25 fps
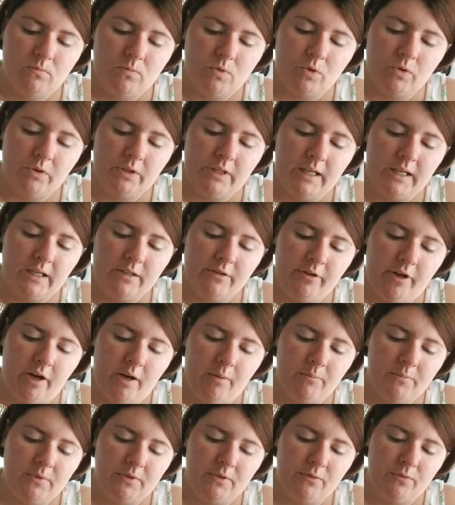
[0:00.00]
Only 8
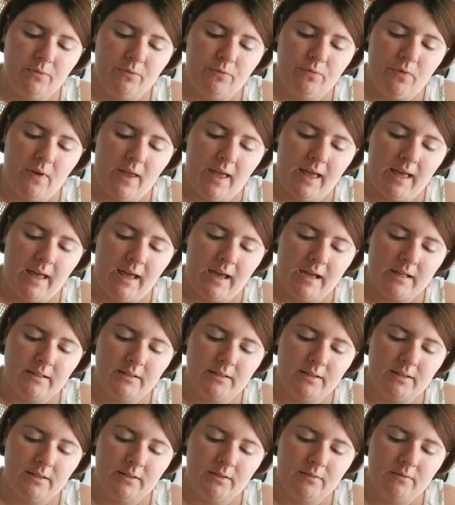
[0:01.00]
grams of
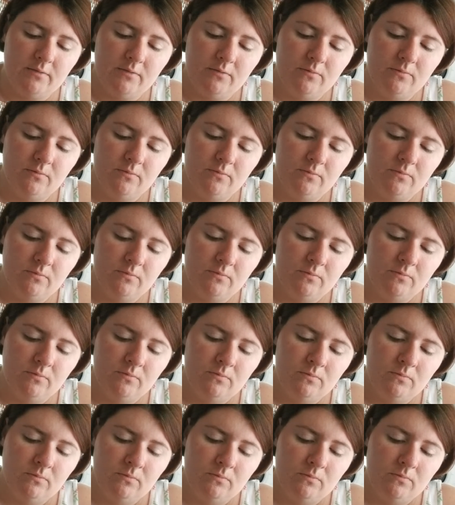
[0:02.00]
fat,
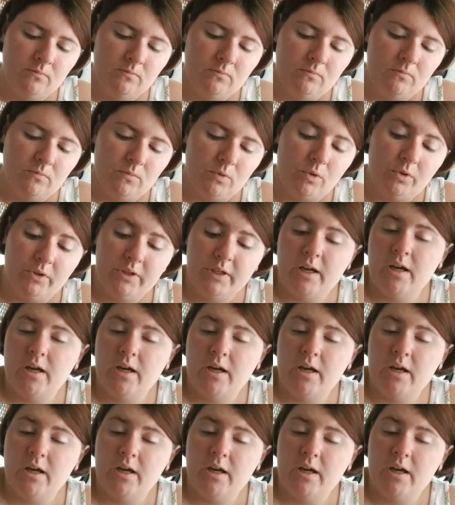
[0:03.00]
only